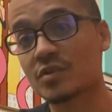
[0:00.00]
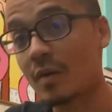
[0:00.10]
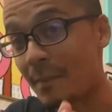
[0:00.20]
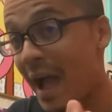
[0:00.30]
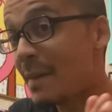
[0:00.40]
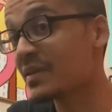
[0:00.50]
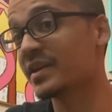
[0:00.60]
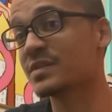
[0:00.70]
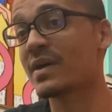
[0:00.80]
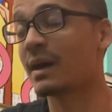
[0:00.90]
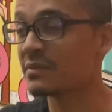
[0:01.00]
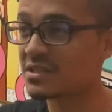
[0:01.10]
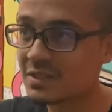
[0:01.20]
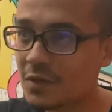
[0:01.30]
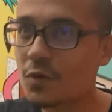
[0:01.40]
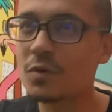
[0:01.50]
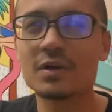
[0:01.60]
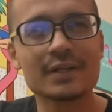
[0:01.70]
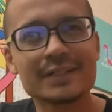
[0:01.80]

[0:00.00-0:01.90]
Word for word: So I'm happy that he's back. I'm just a little